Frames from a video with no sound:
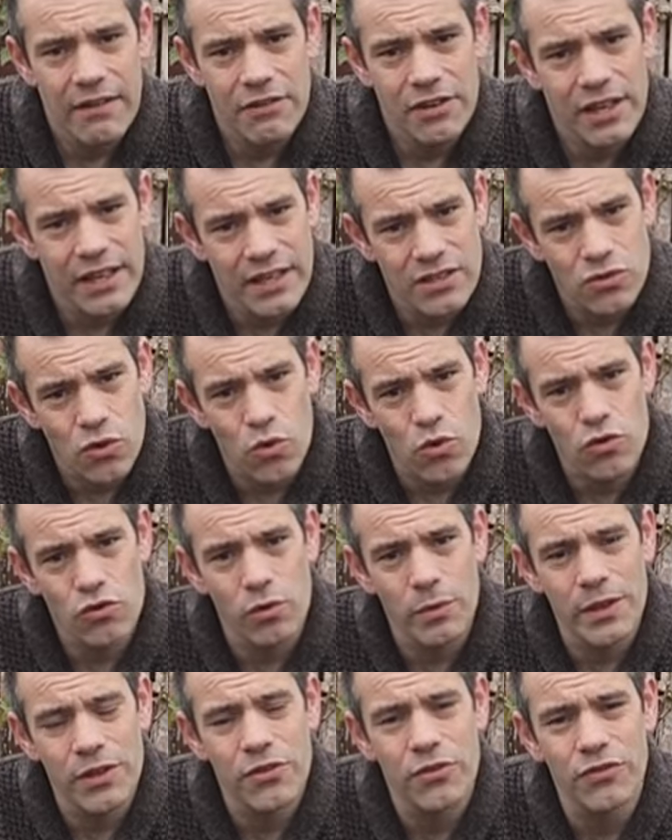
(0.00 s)
everything is all
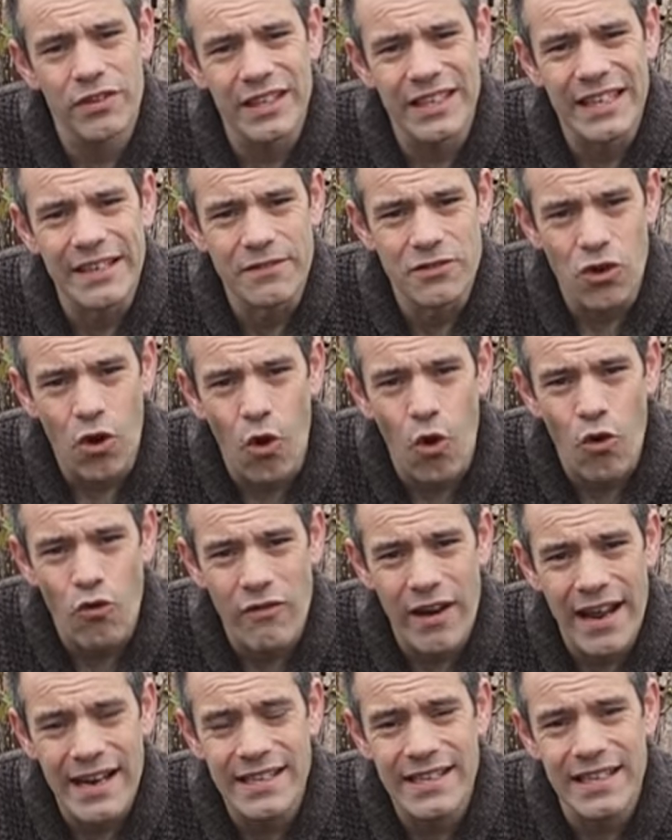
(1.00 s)
growing through the leaves
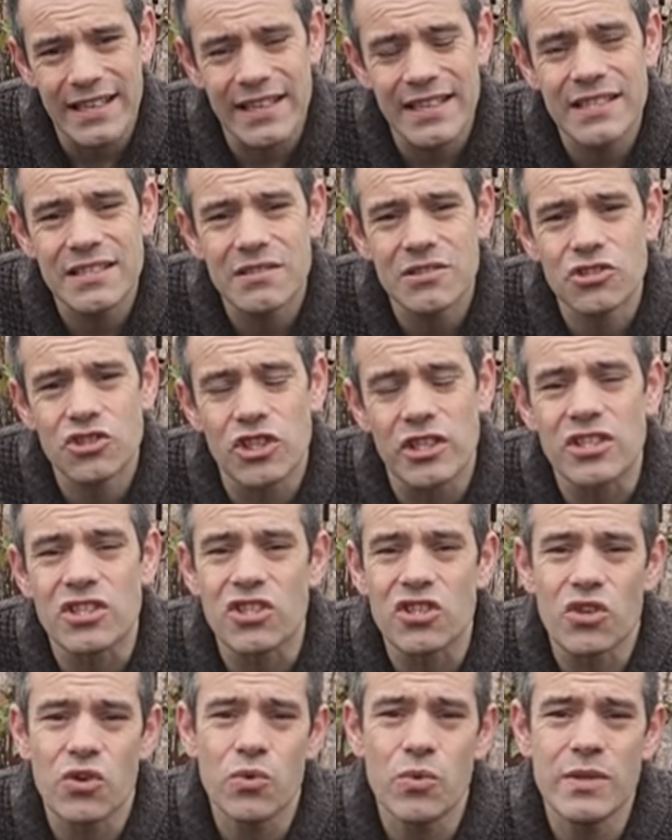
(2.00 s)
already, and this is
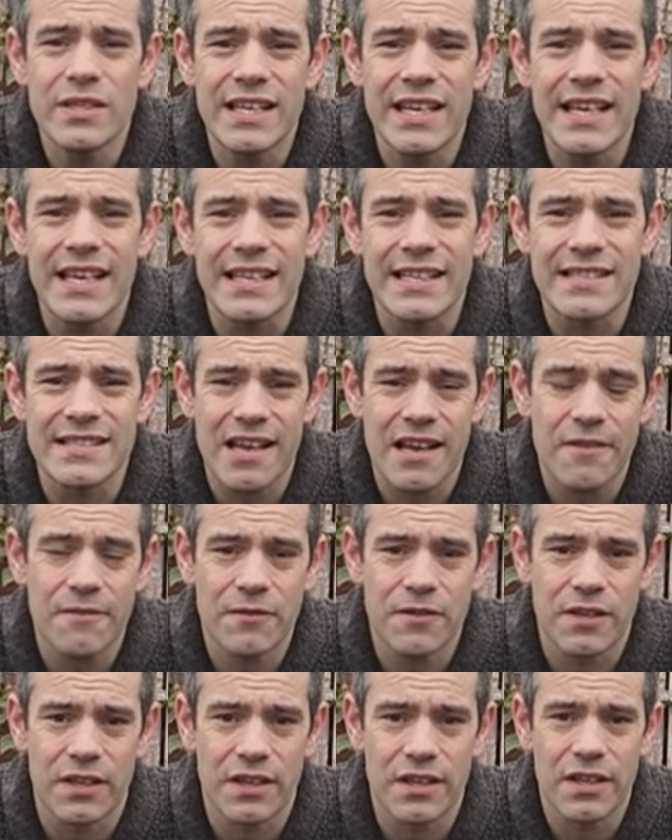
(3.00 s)
just two days
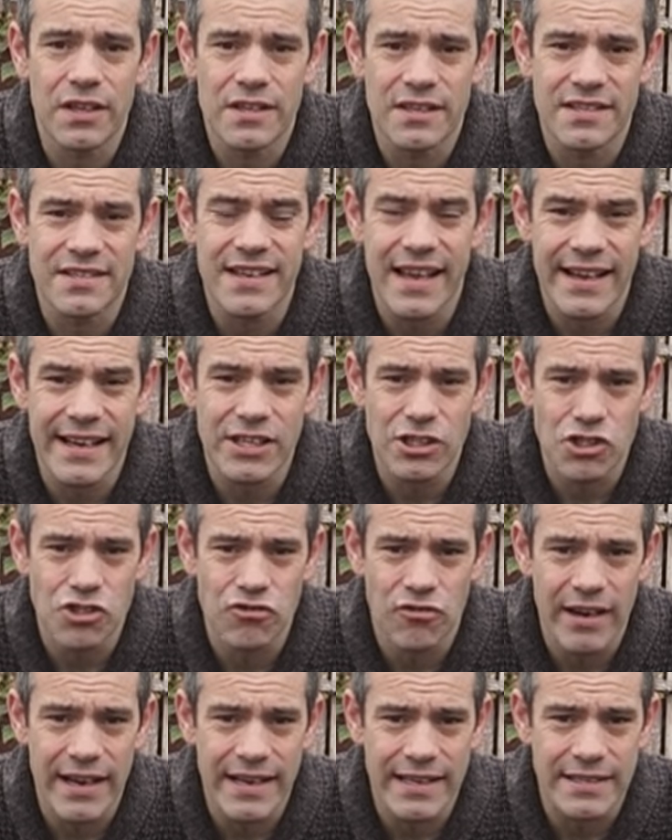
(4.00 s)
after the second
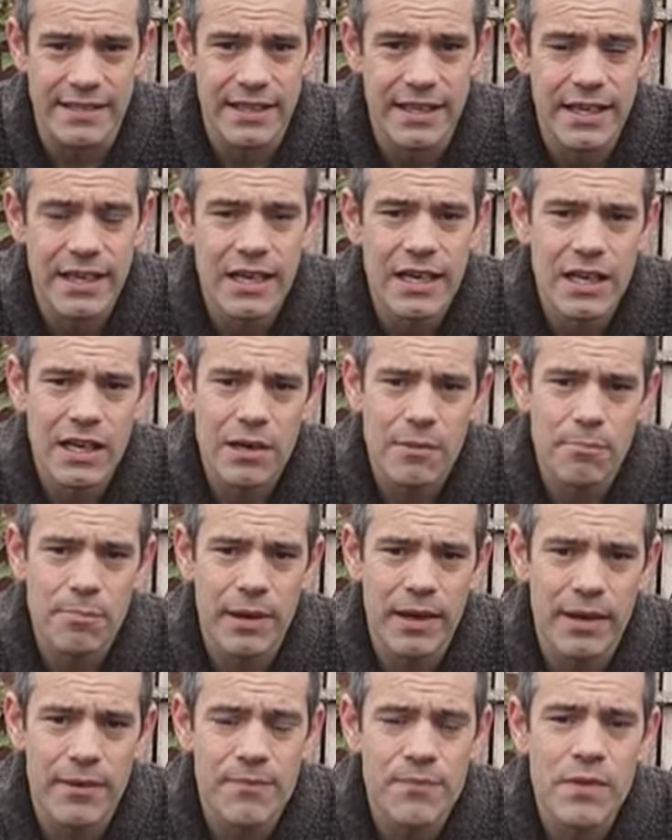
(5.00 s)
shred.
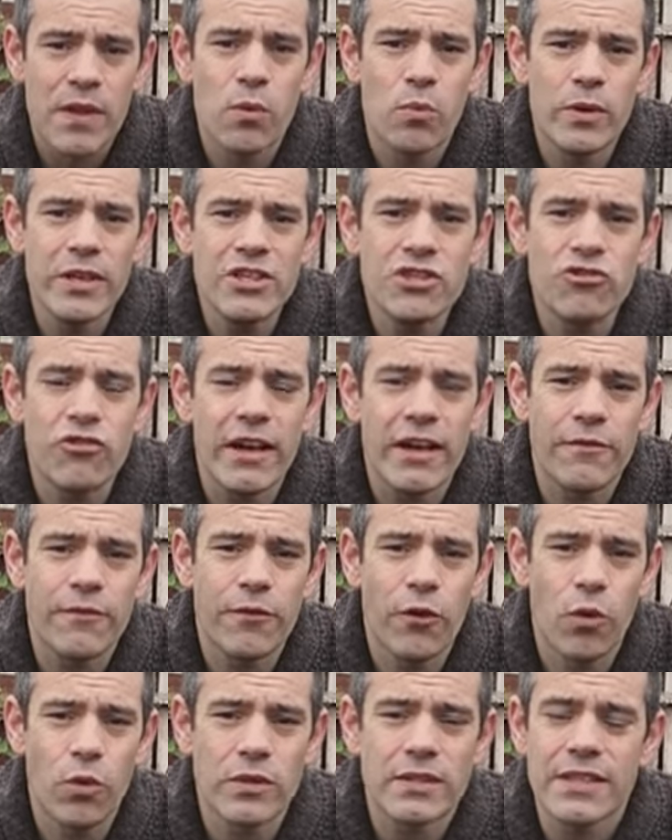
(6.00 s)
But we shred
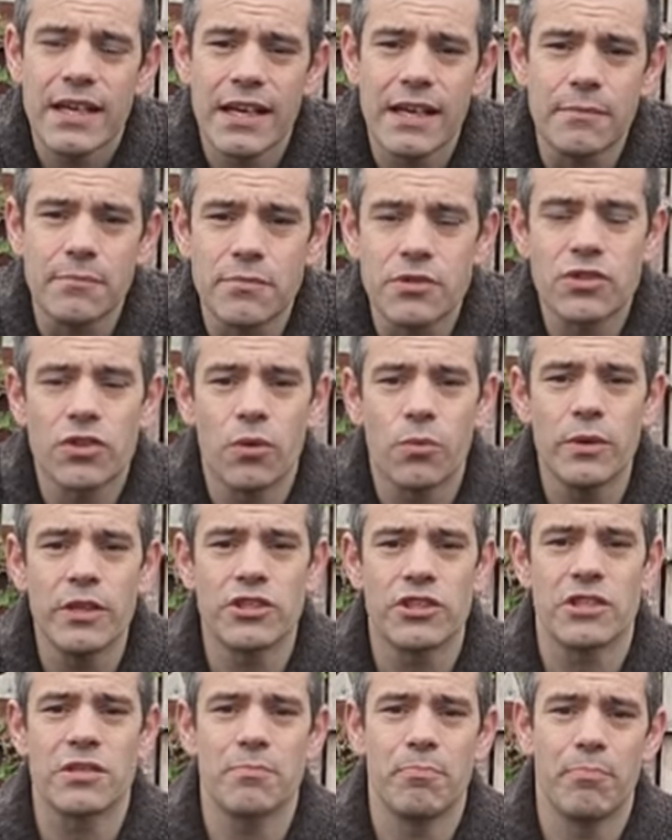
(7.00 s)
four times, so we
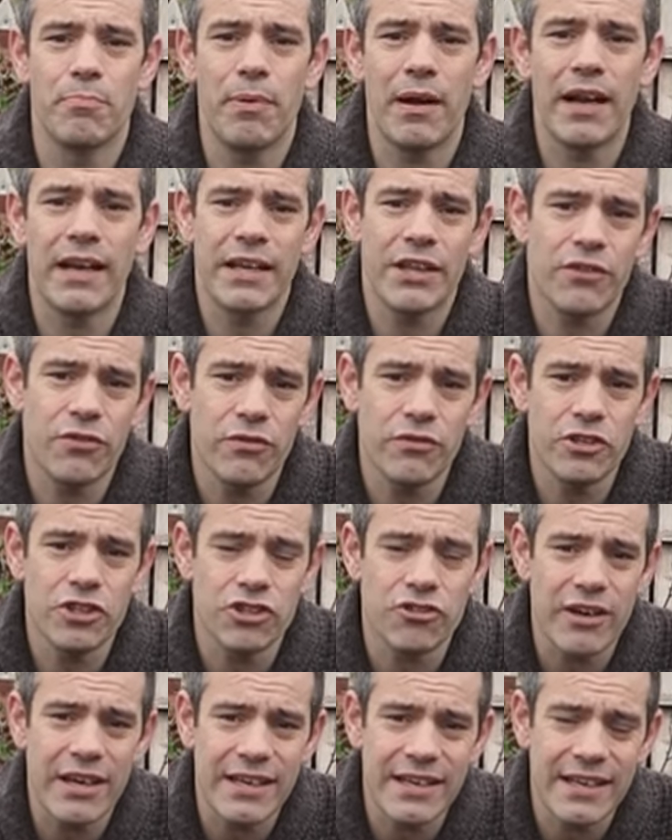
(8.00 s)
just bang it through the
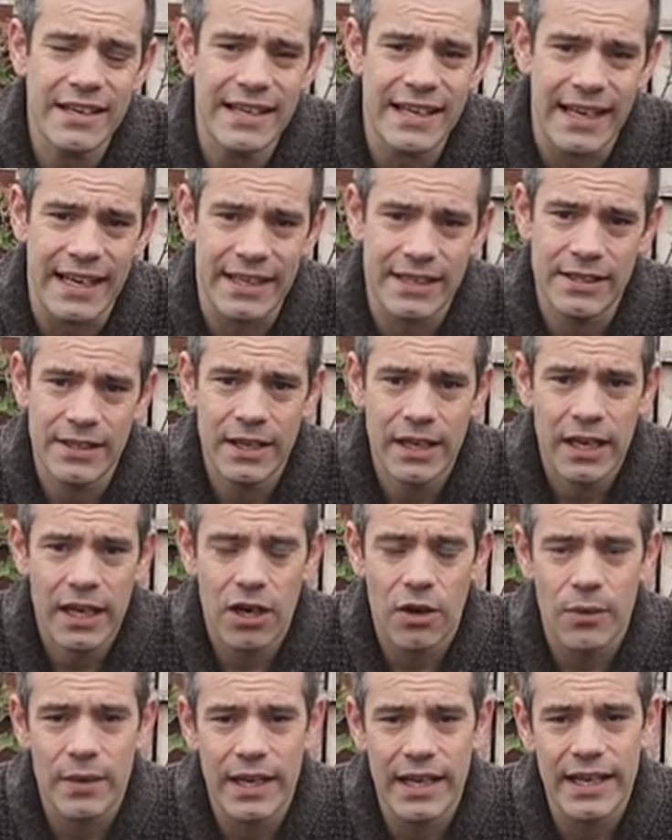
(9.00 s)
shredder again,
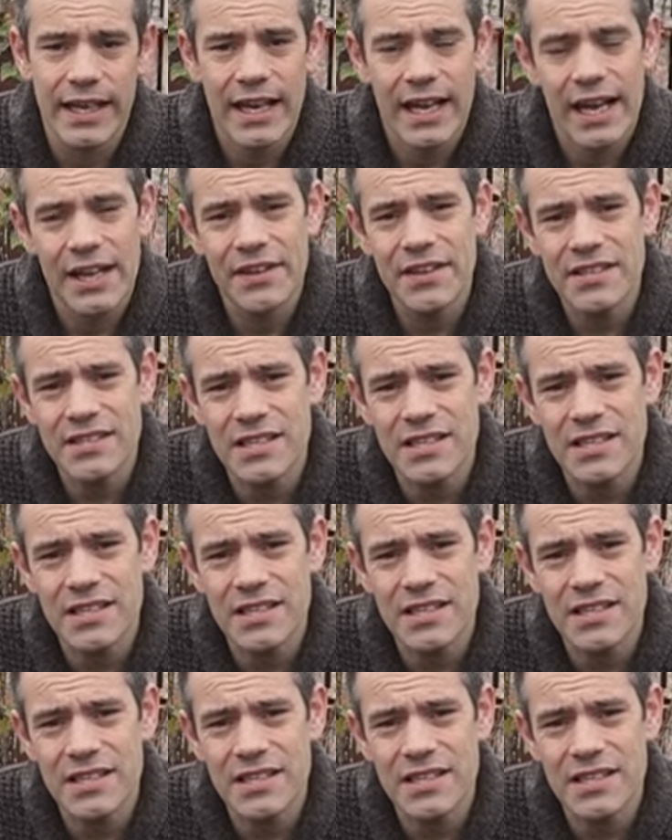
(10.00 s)
okay, and